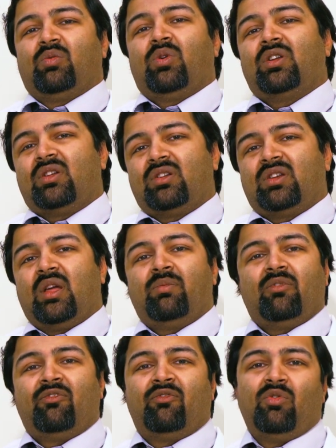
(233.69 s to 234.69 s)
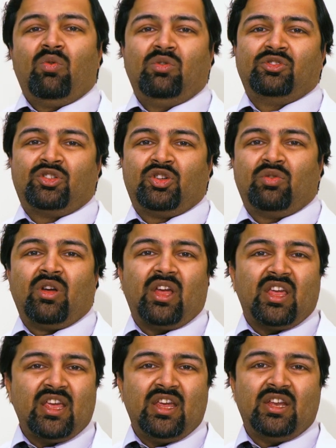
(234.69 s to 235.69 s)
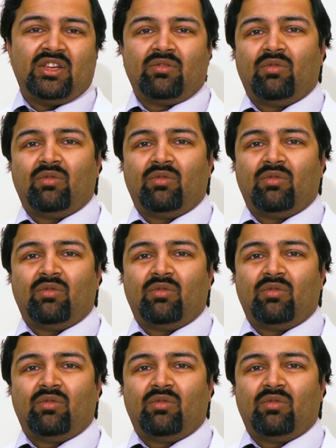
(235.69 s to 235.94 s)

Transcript: what type of foods should I eat?